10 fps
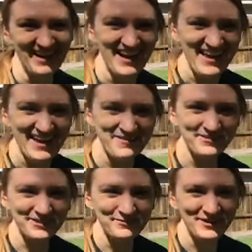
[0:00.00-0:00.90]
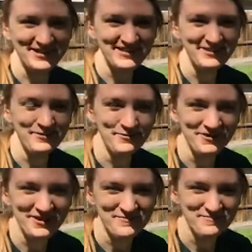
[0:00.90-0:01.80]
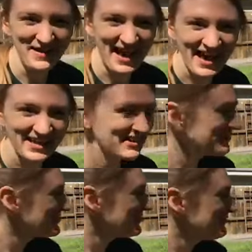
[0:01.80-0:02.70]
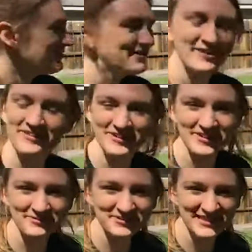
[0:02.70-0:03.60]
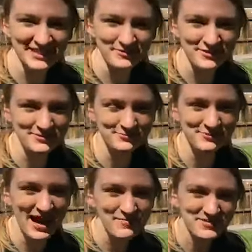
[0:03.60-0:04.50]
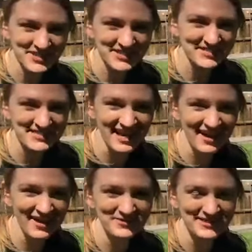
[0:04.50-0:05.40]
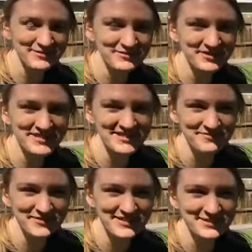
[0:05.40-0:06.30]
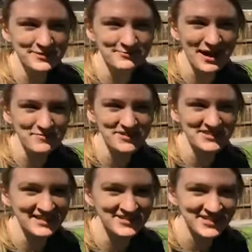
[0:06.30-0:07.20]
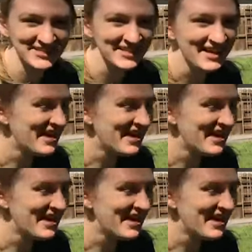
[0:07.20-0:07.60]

Hi everyone, welcome back to another reading with Raptors with the University of Minnesota Raptor Center.